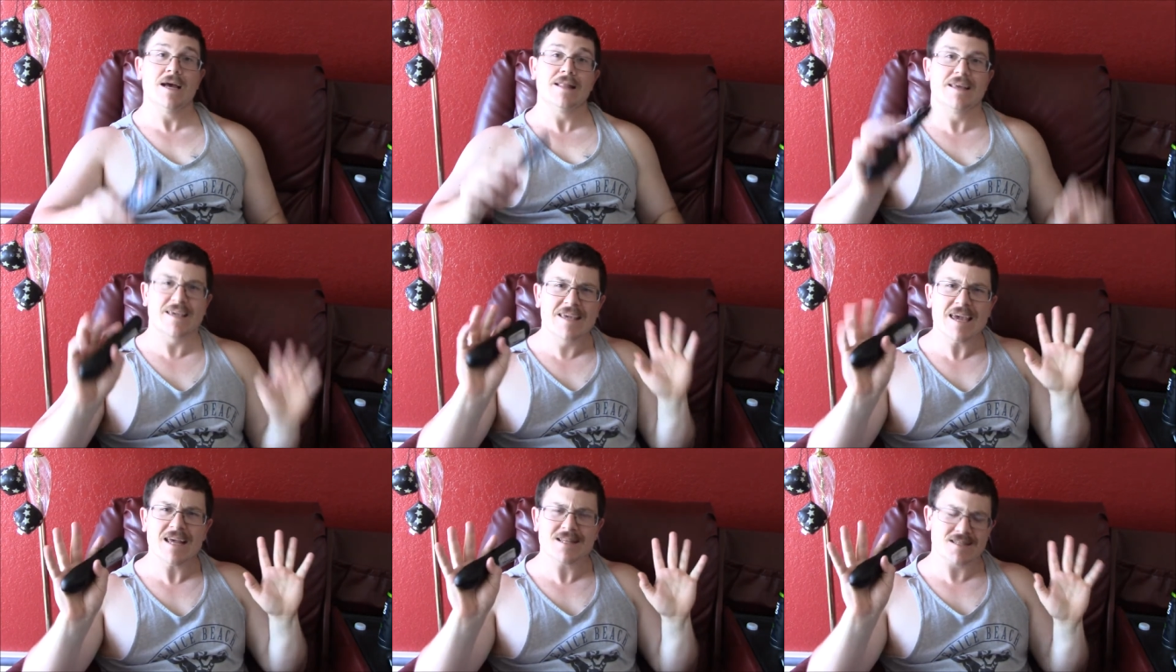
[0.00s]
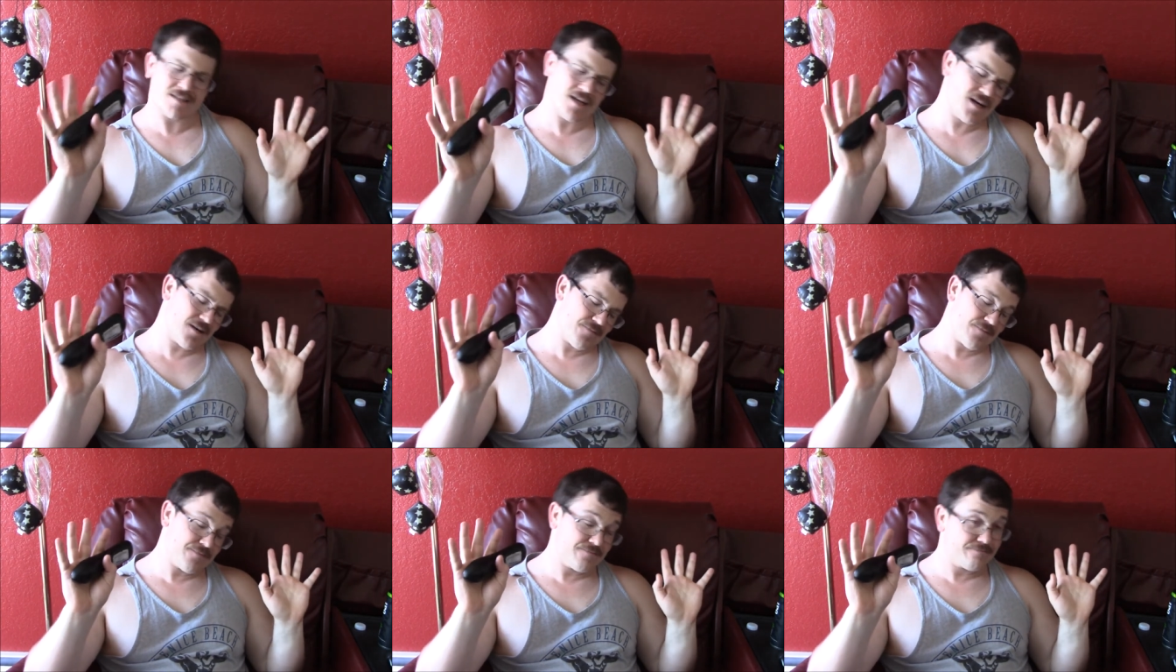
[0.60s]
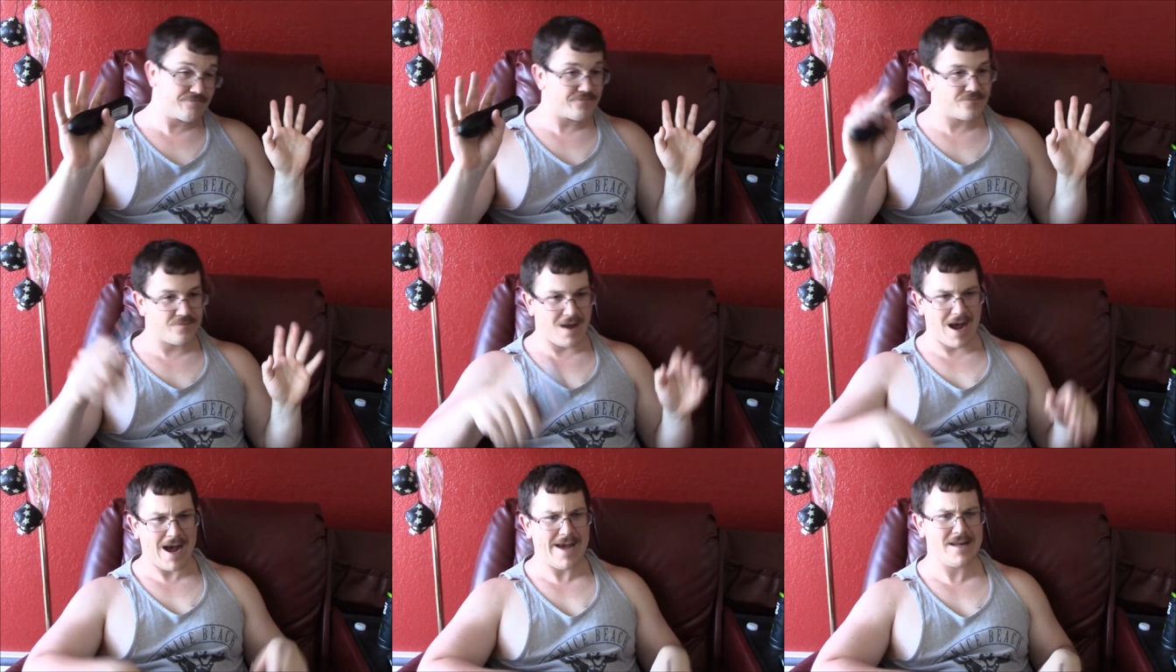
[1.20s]
to get some
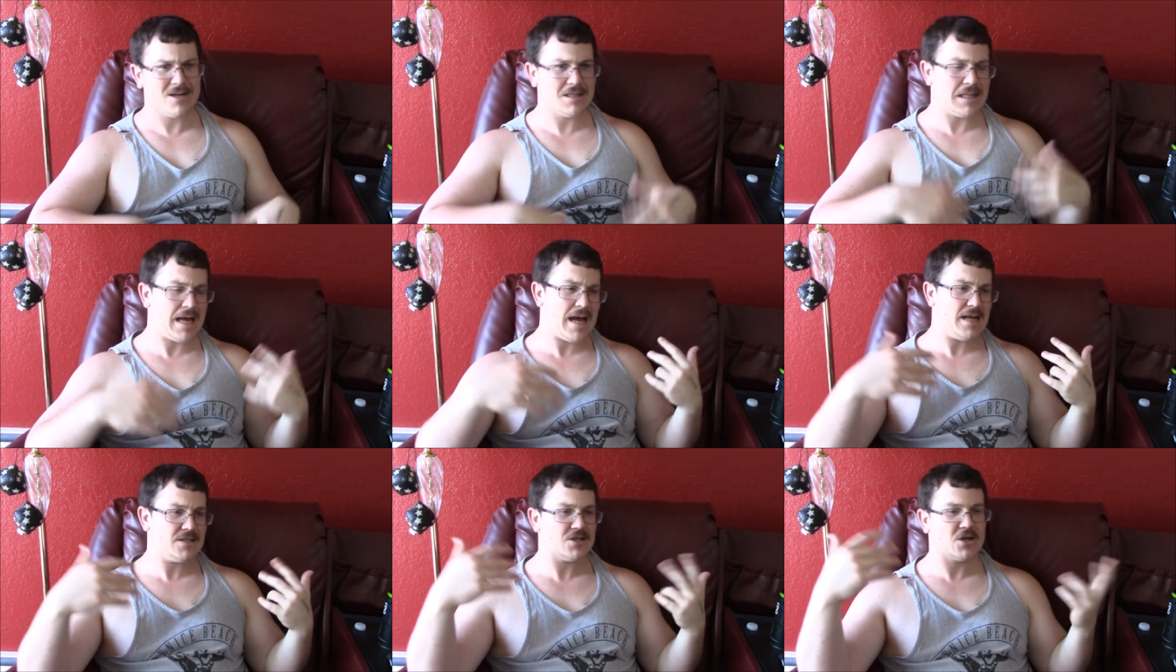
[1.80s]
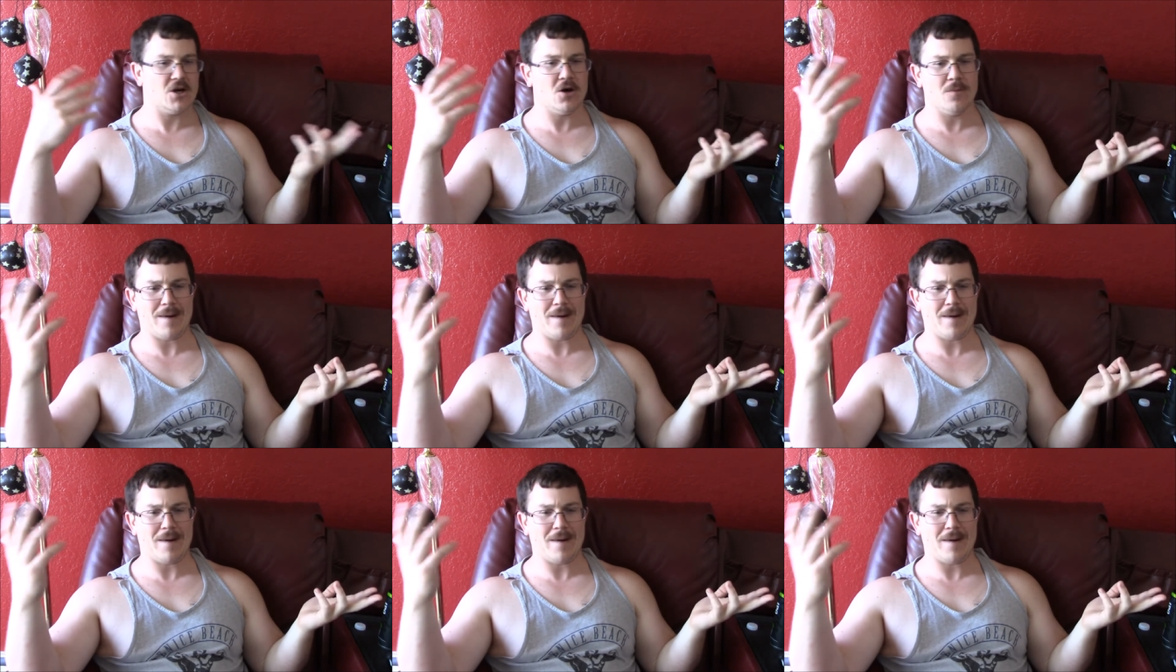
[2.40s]
ideological,